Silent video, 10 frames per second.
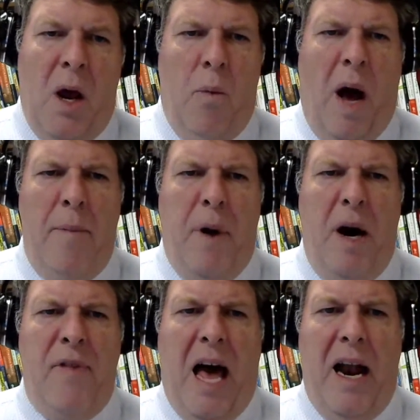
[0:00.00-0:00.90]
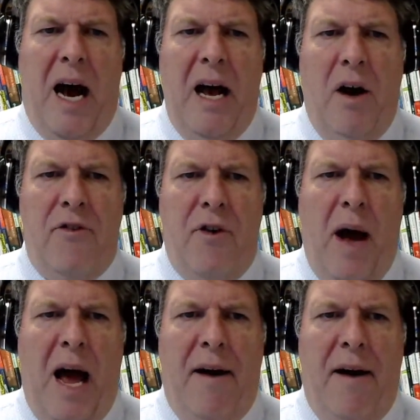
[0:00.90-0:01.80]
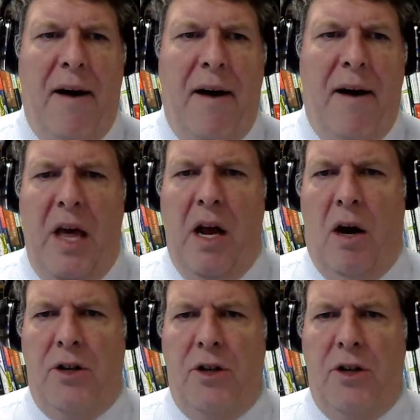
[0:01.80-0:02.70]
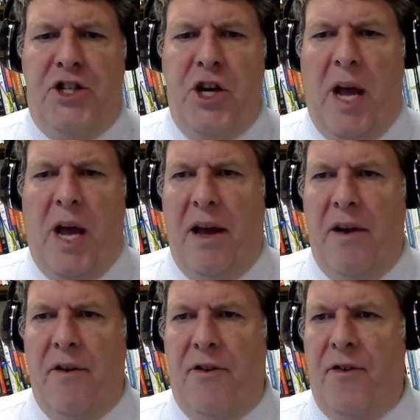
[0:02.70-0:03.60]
Right above that, I also have a thing called Showcase.